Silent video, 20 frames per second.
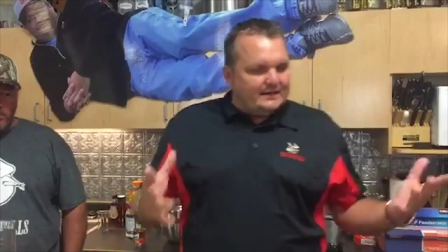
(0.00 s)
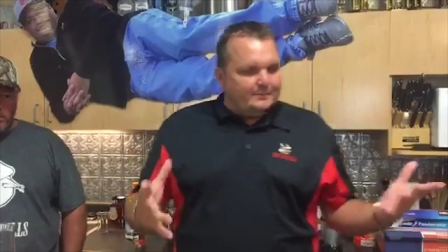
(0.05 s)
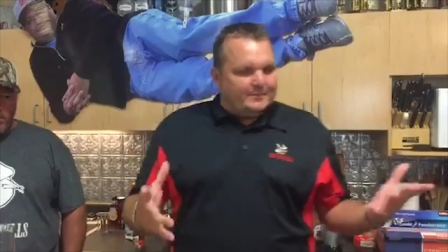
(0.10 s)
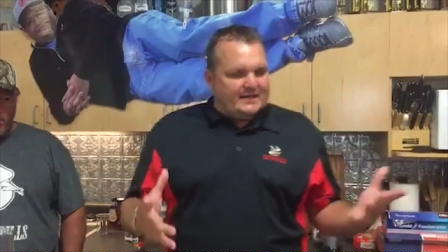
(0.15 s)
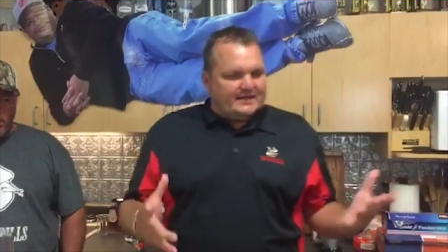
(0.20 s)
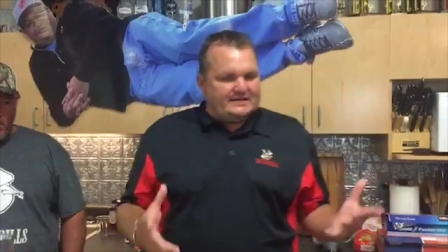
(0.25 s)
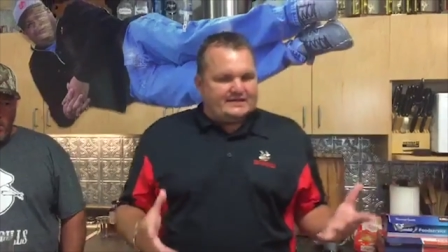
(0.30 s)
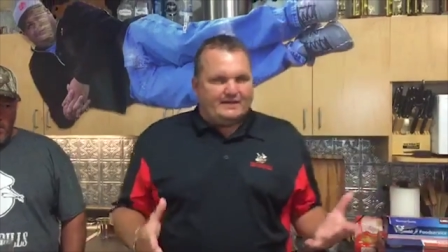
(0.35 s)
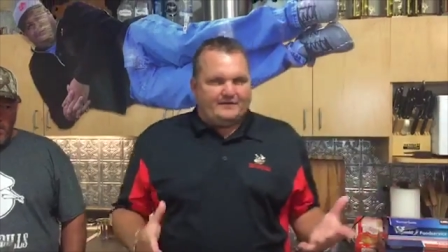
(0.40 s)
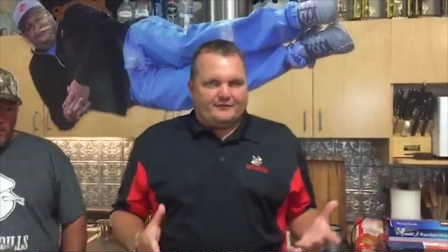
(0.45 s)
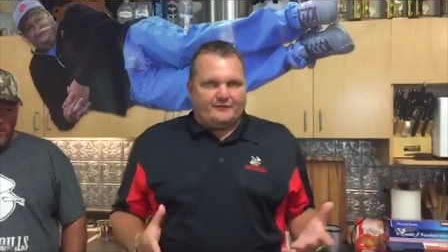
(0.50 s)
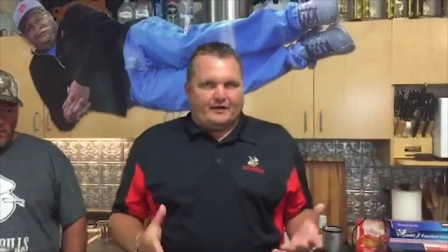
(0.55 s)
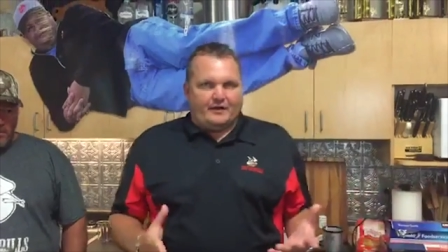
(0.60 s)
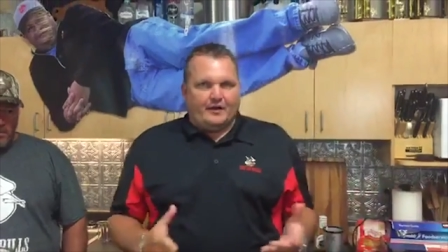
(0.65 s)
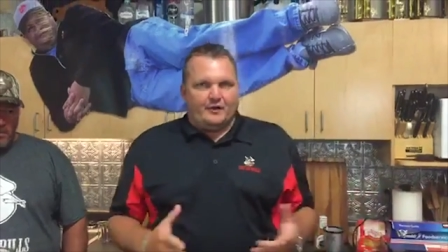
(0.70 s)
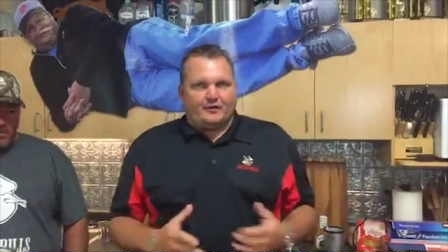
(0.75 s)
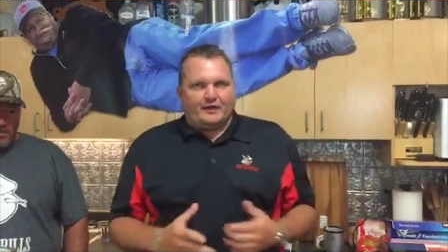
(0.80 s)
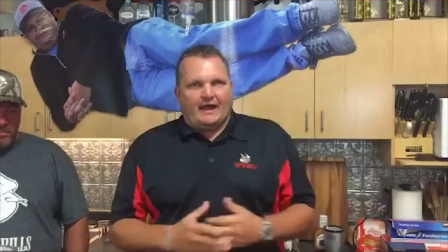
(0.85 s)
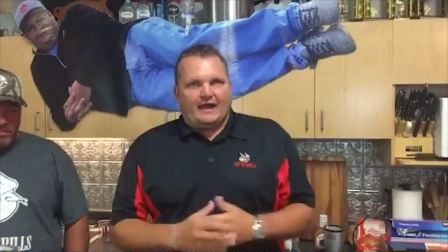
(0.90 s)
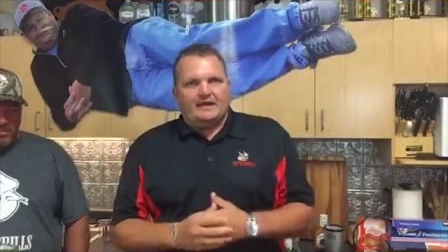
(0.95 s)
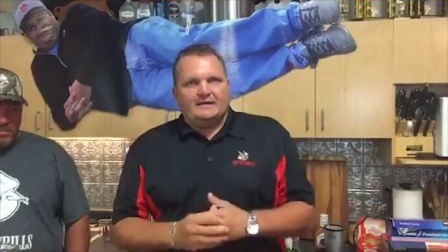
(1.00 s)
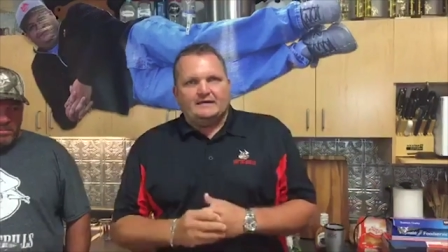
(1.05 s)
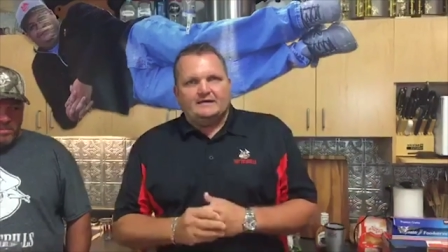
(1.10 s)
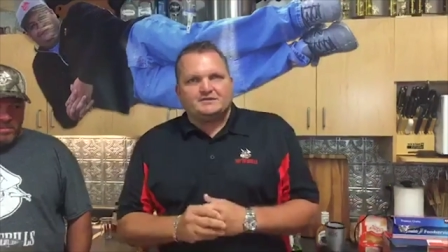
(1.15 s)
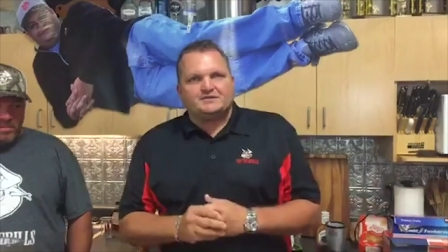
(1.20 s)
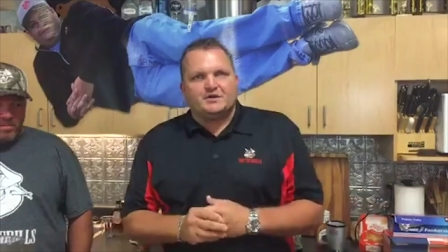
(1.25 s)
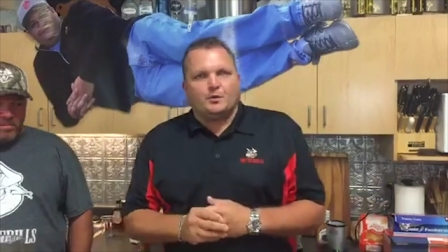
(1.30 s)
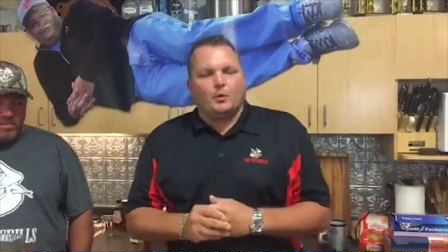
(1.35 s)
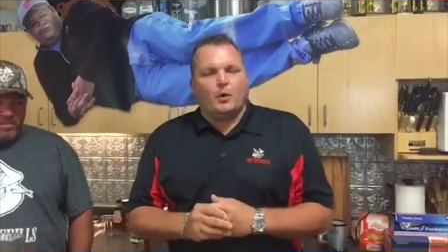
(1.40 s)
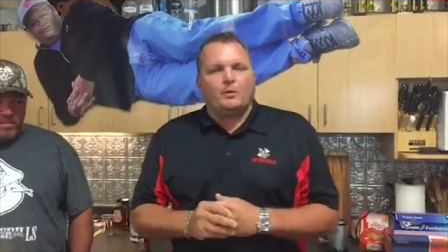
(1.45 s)
It's a little bit different,
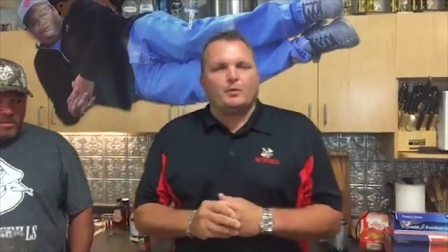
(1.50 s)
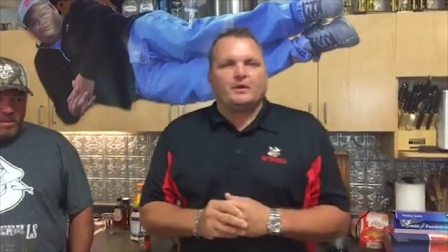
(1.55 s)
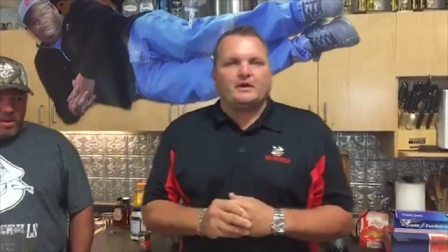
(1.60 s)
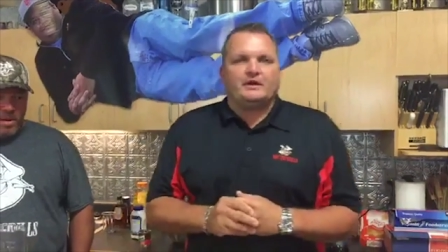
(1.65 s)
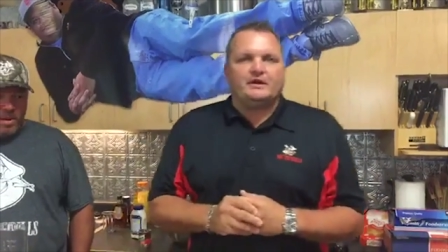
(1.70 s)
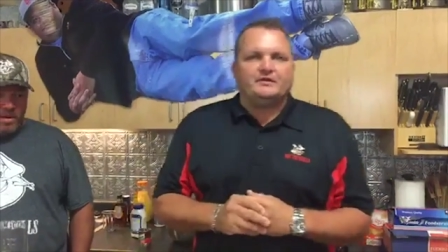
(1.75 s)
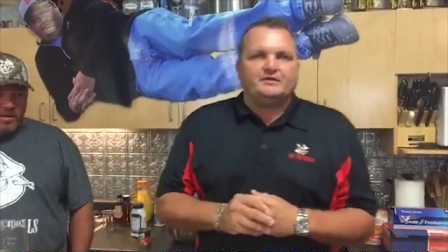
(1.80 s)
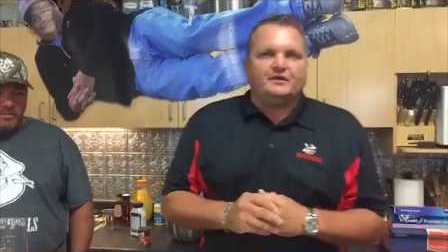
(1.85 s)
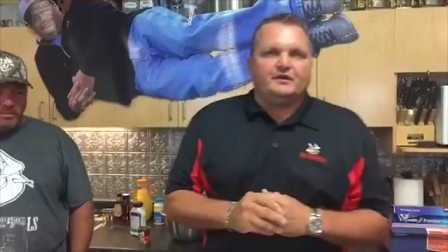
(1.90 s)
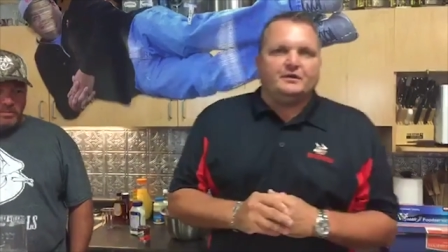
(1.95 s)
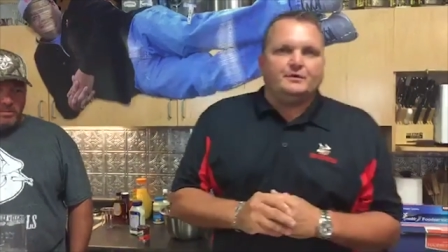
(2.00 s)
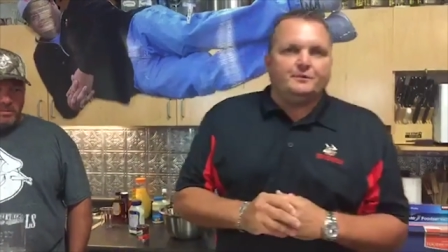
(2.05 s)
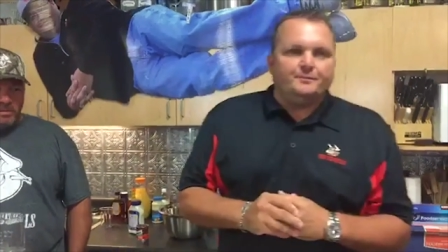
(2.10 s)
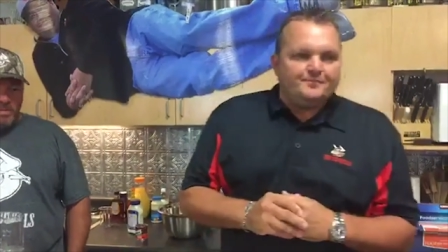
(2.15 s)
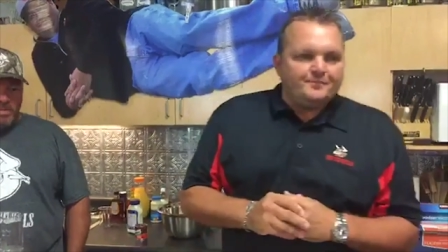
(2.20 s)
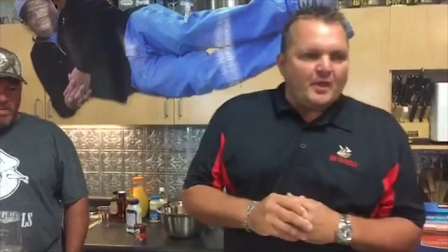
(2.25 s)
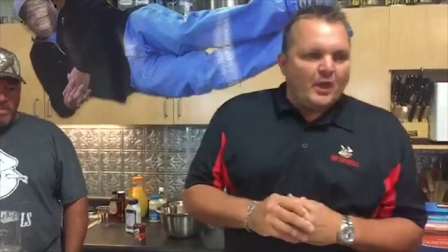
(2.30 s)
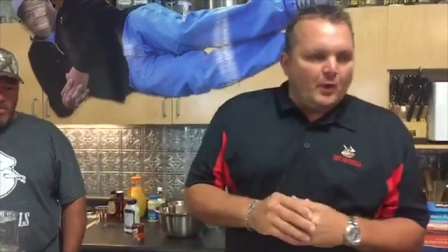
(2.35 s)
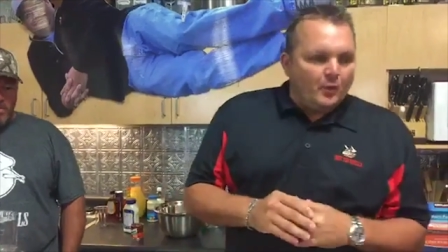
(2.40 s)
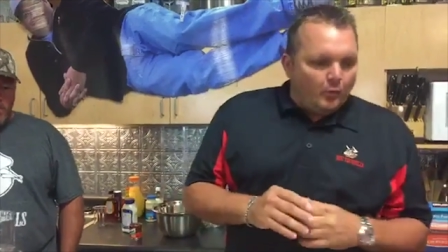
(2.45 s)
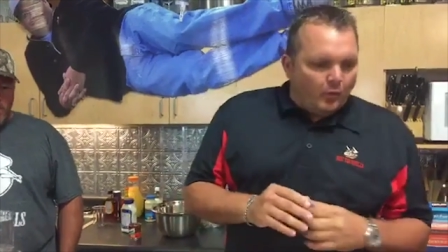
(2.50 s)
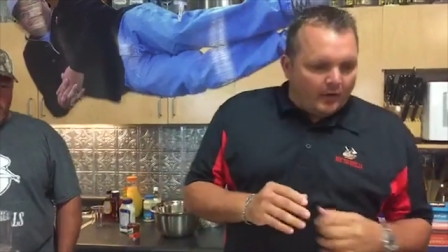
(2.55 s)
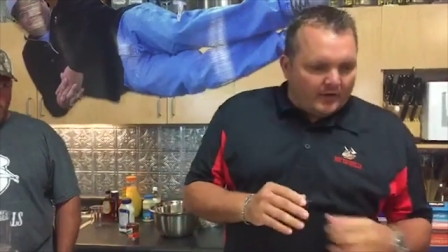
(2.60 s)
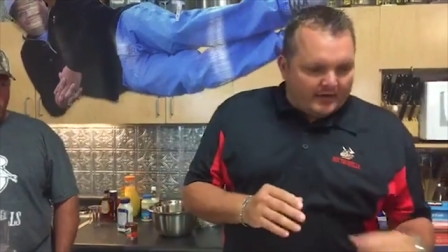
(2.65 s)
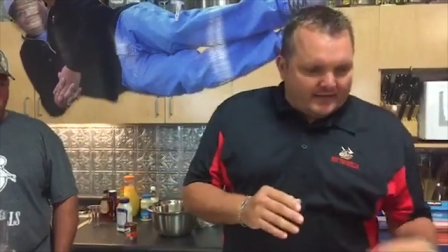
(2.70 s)
okay? So what we're going to do,